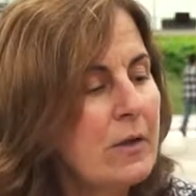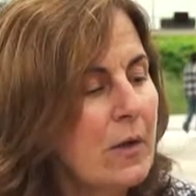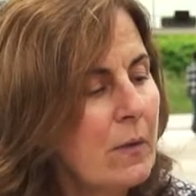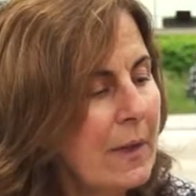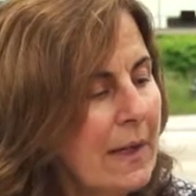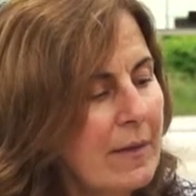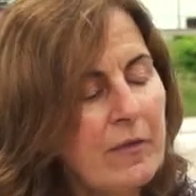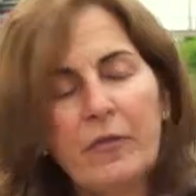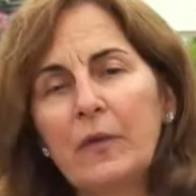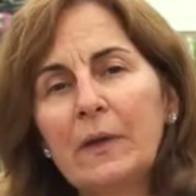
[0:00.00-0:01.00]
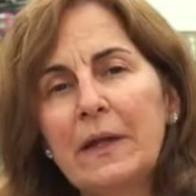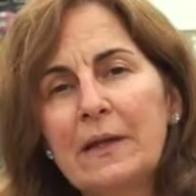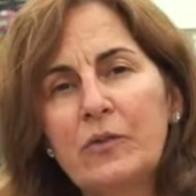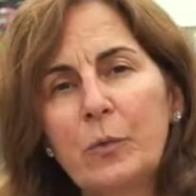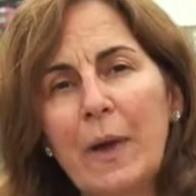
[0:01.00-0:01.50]
Don't get the
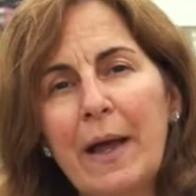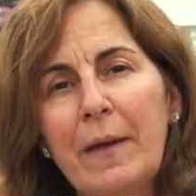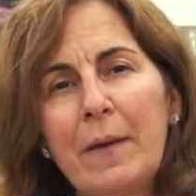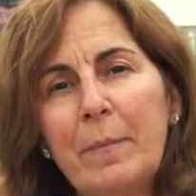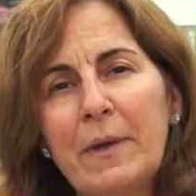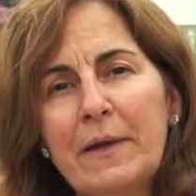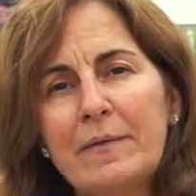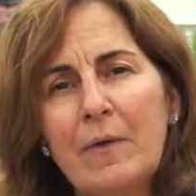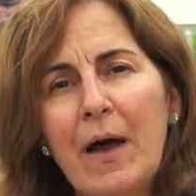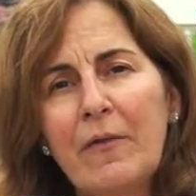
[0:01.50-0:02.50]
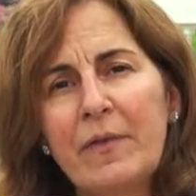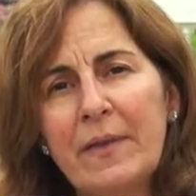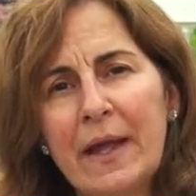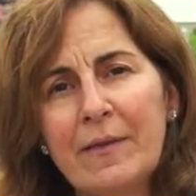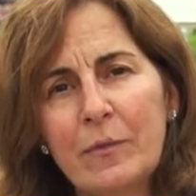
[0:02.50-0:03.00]
foliage wet, because
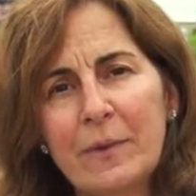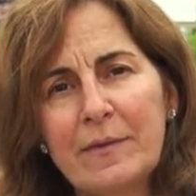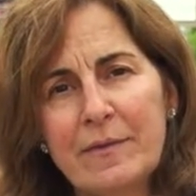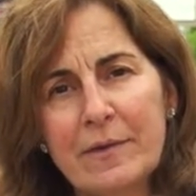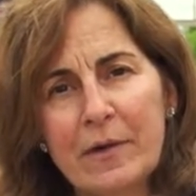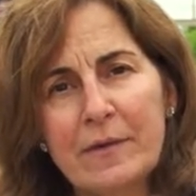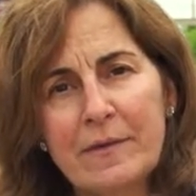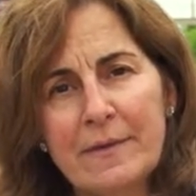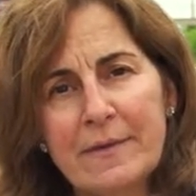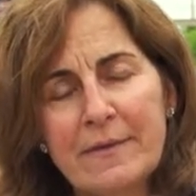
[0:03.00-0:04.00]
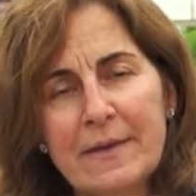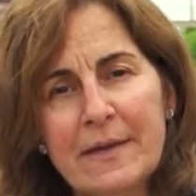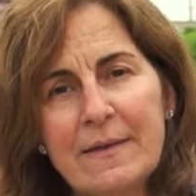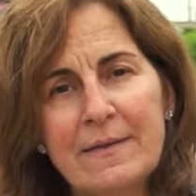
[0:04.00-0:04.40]
often that's what starts disease,